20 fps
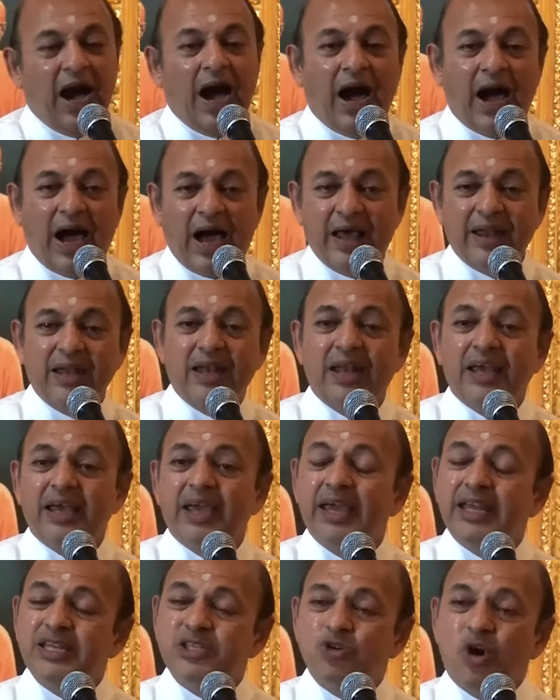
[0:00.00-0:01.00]
And
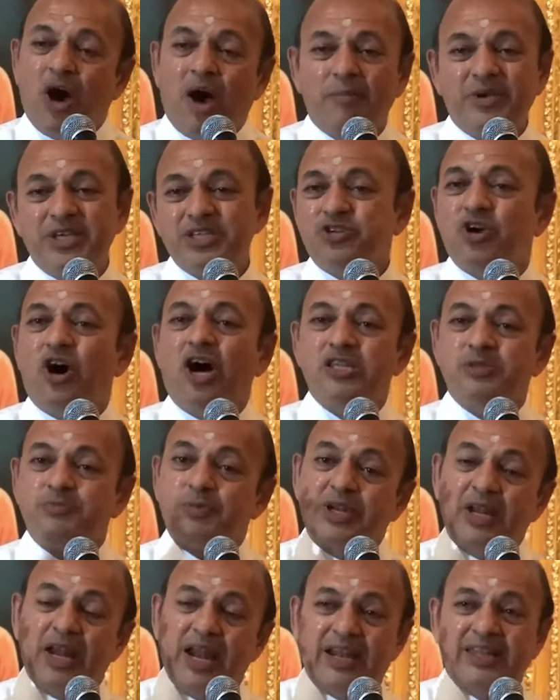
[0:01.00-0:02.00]
in Swami's
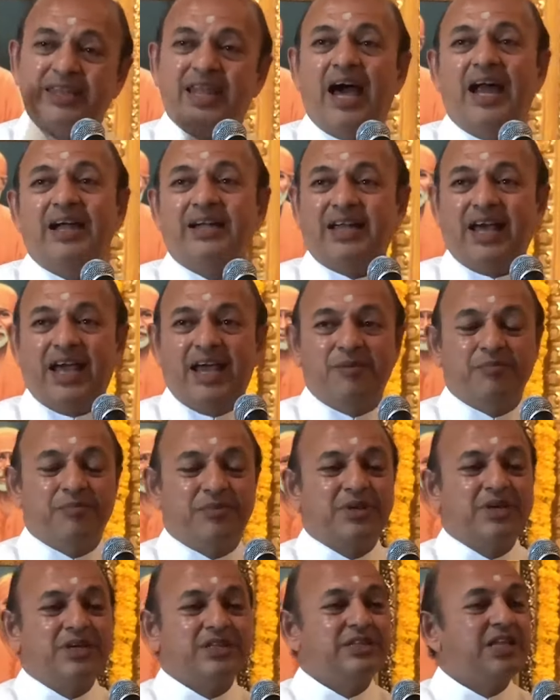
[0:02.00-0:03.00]
hospital at that time,
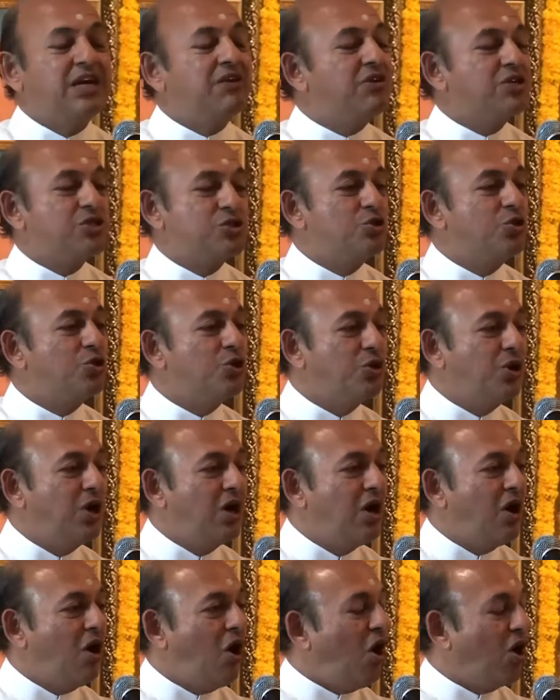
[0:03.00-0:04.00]
there was no
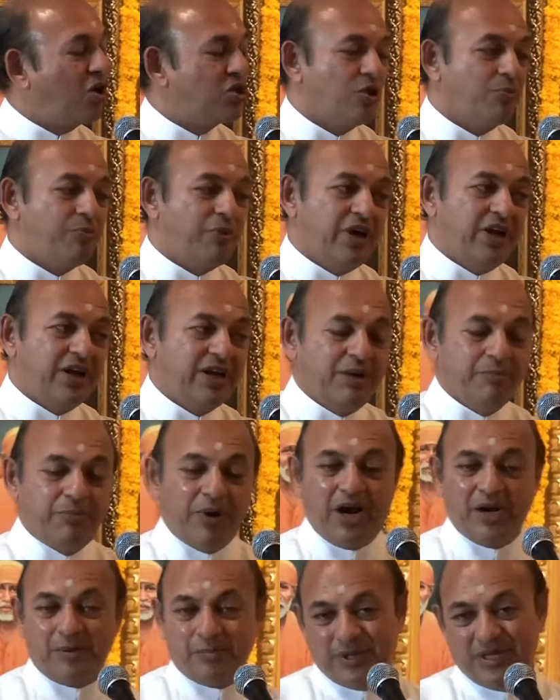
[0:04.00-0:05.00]
orthopedic
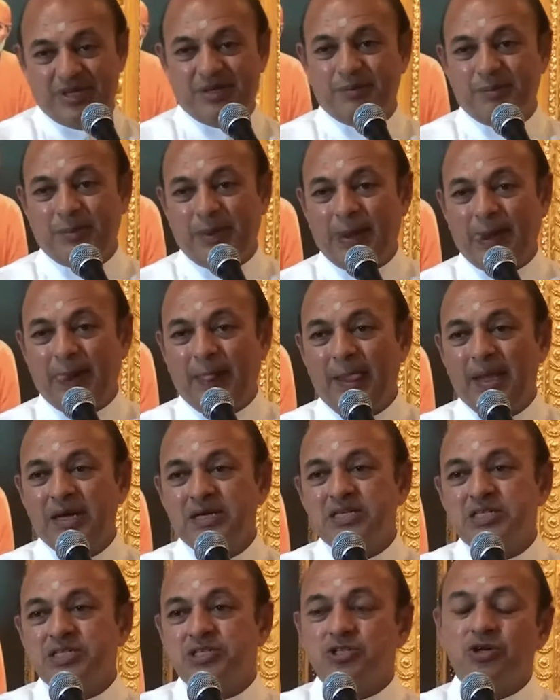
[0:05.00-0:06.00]
department.
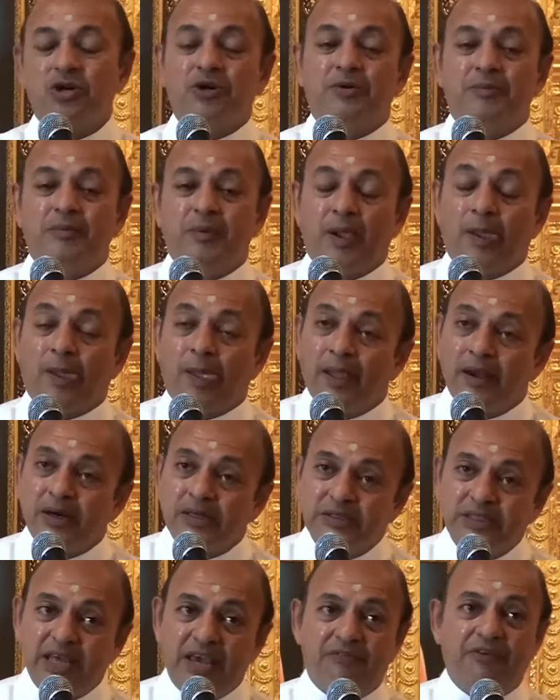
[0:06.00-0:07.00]
So
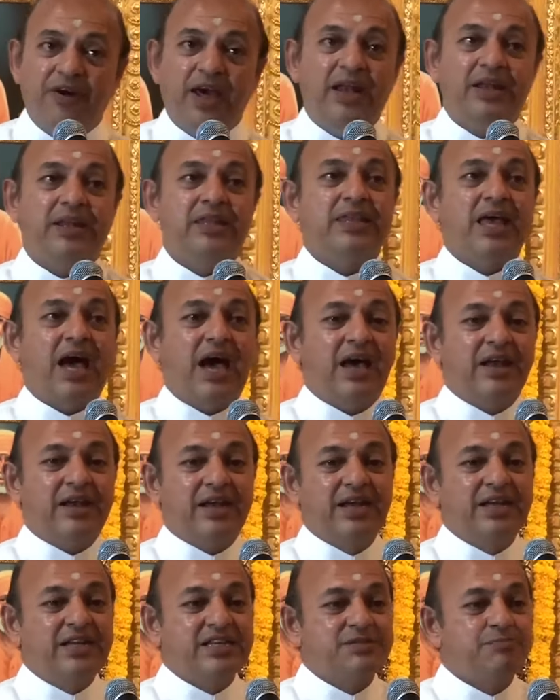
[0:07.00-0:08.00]
they felt that
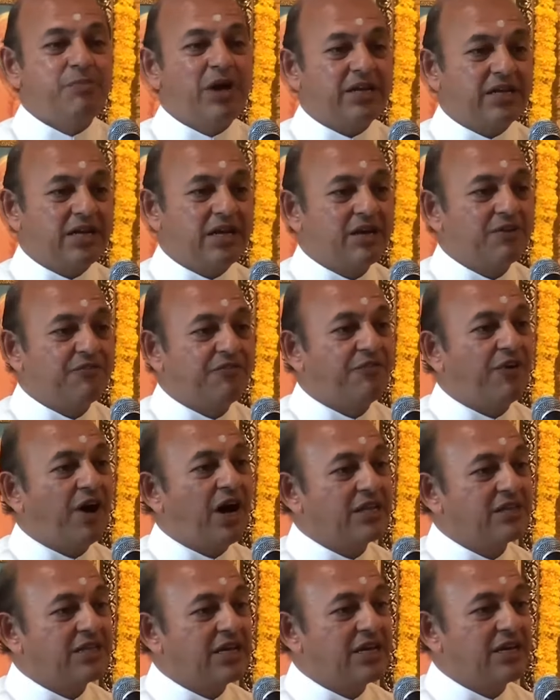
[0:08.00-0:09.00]
it is better
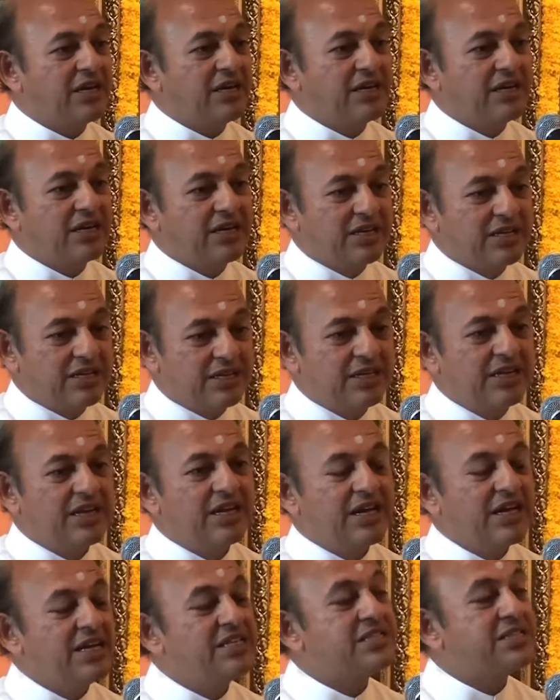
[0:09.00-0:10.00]
father
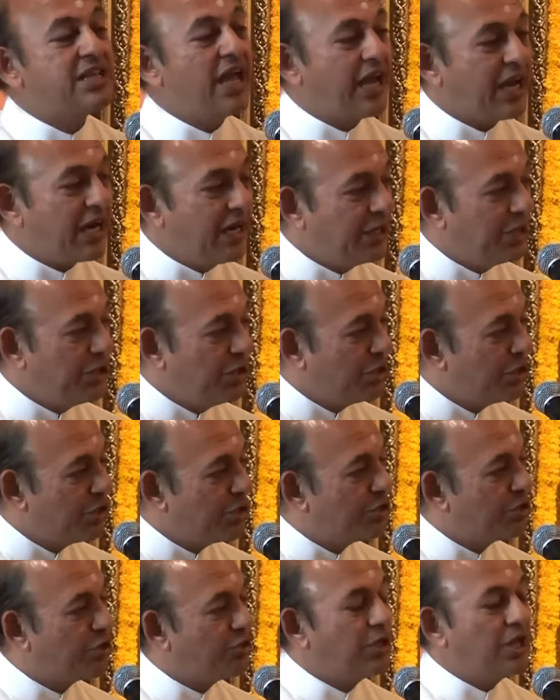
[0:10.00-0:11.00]
is taken
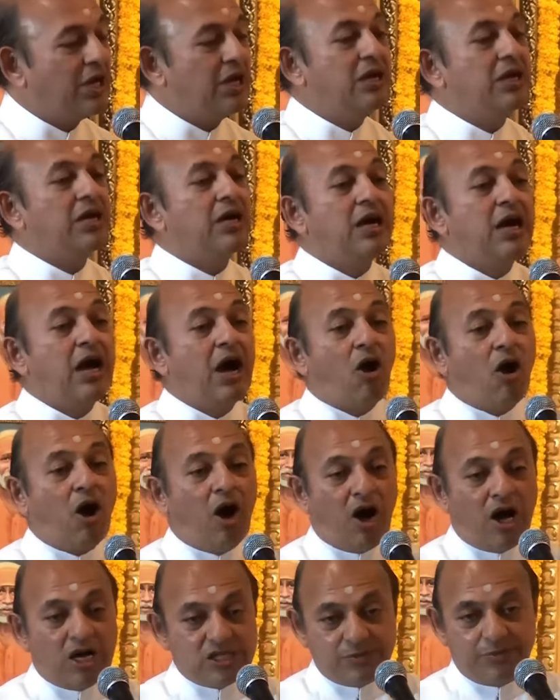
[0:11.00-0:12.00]
to the
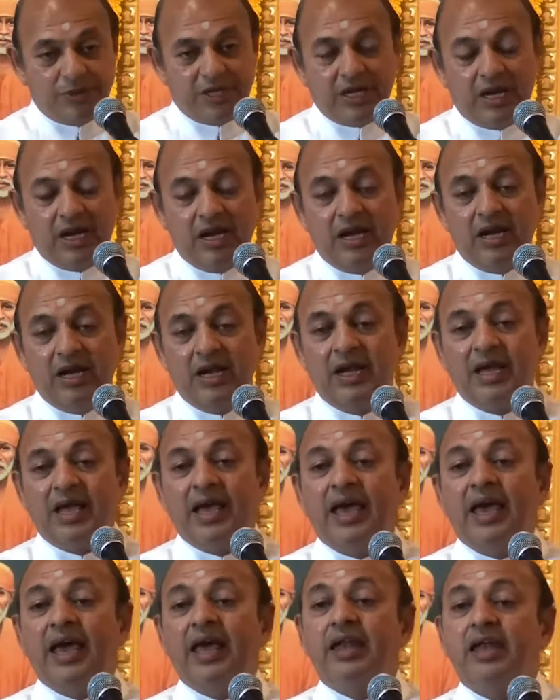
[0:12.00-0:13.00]
hospital
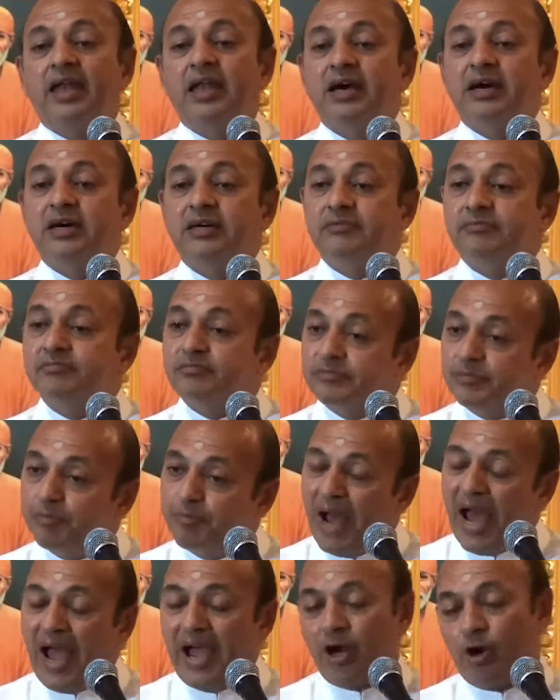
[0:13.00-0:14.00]
in
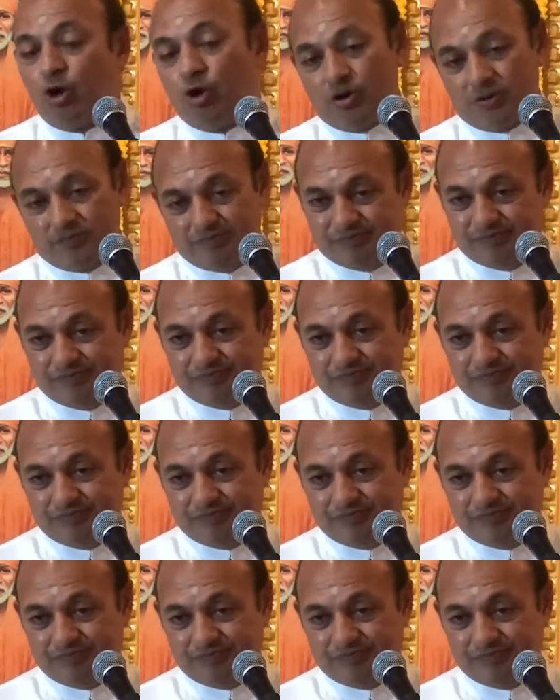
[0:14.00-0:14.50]
Bangalore.